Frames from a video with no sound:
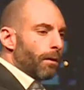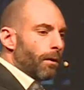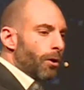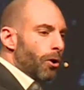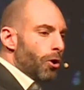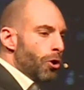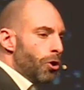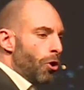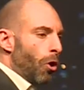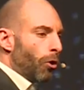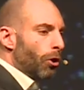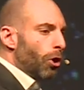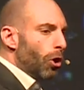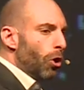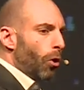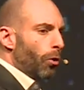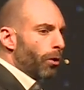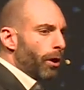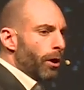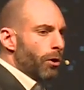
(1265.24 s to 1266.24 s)
not
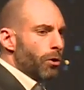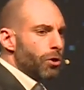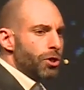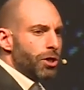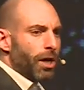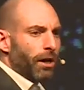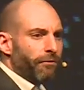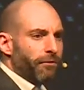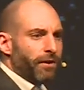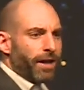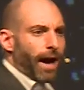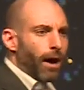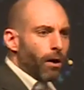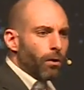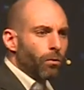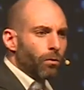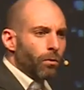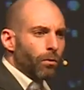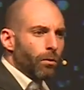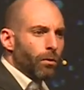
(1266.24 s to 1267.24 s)
locking yourself
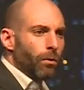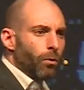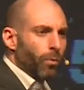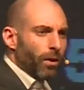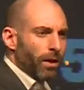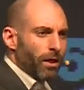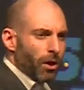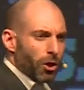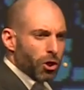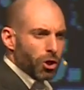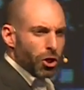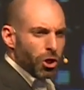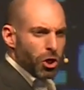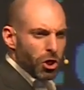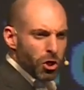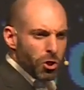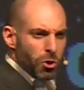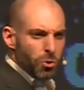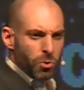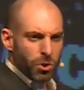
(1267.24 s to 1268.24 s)
down with
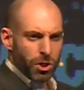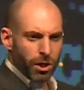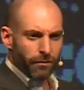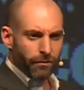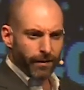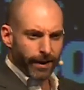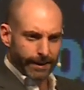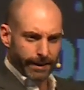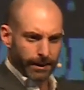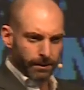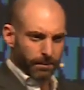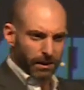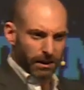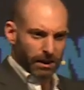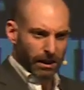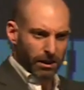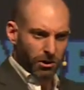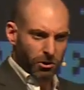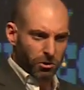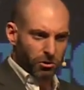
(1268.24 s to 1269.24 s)
huge investments
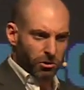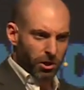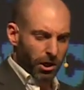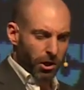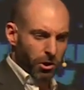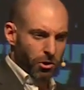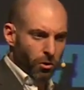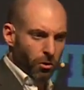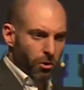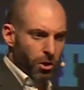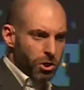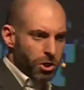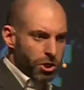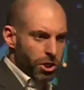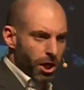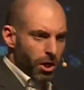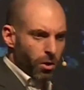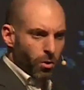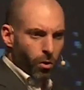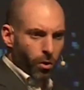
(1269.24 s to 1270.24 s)
into
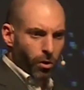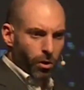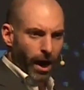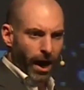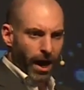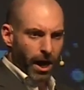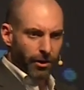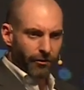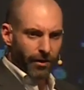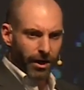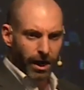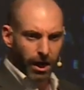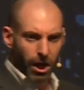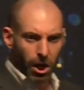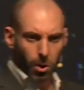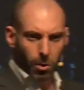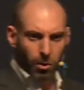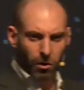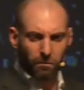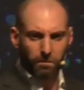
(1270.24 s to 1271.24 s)
technology or hiring a
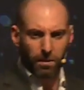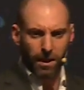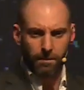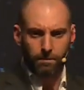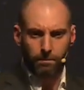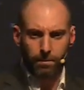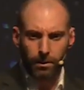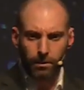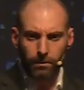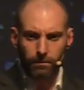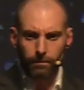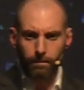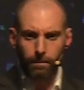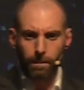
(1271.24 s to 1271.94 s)
lot of people.